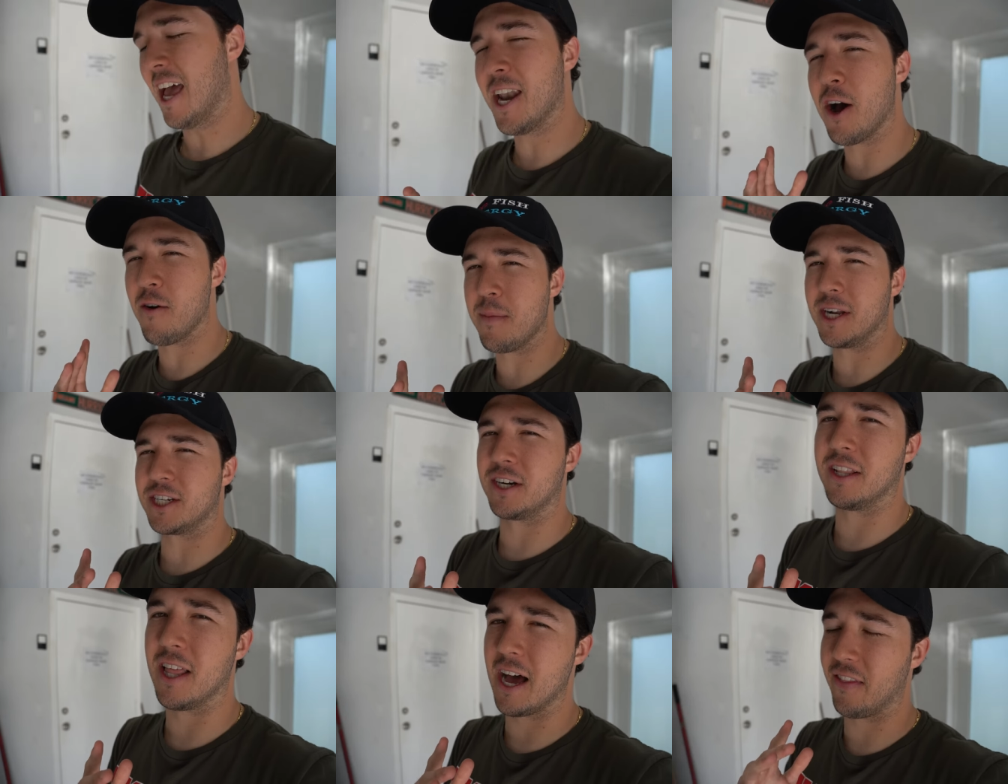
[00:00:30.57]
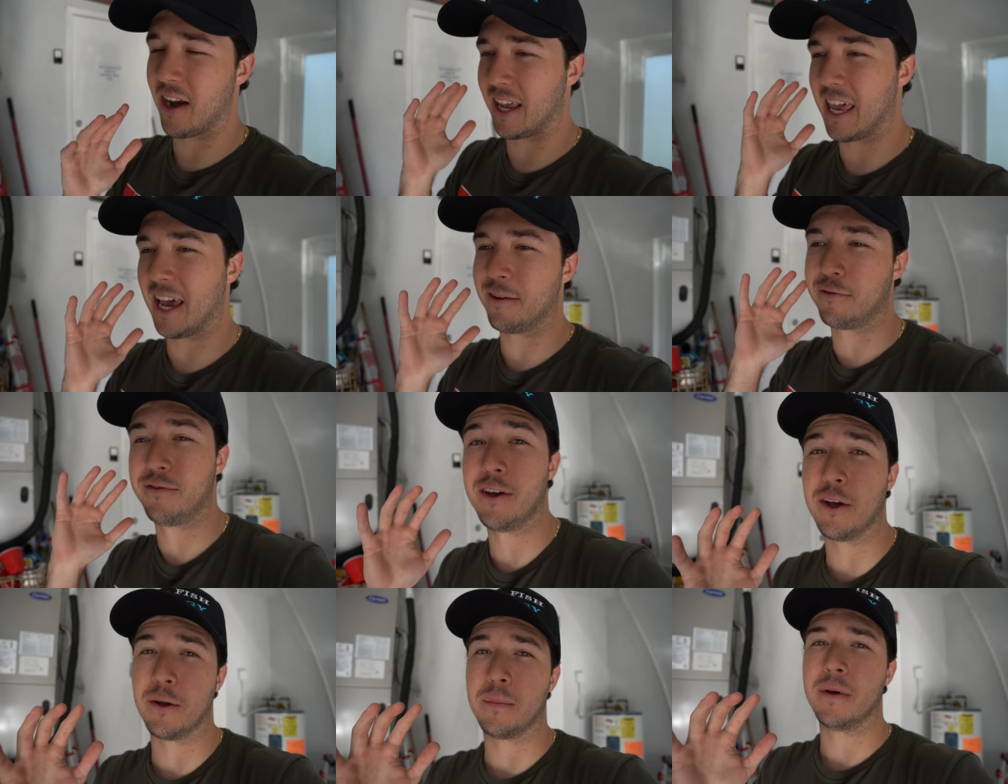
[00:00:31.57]
I know I've mentioned a lot that I can't
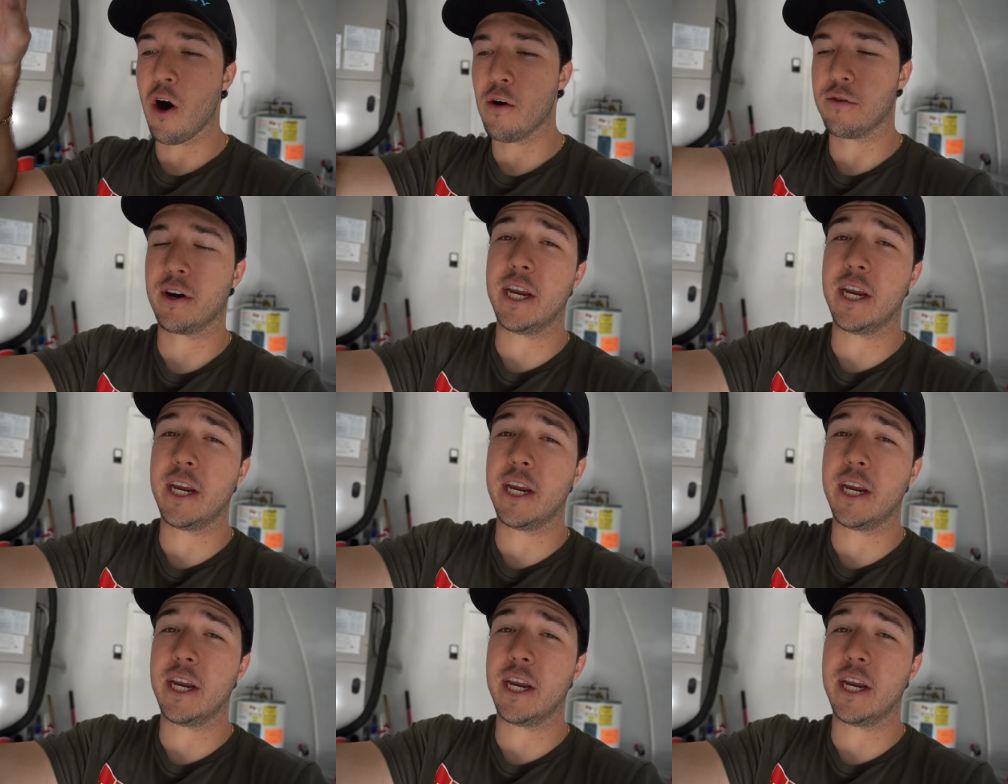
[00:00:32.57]
film over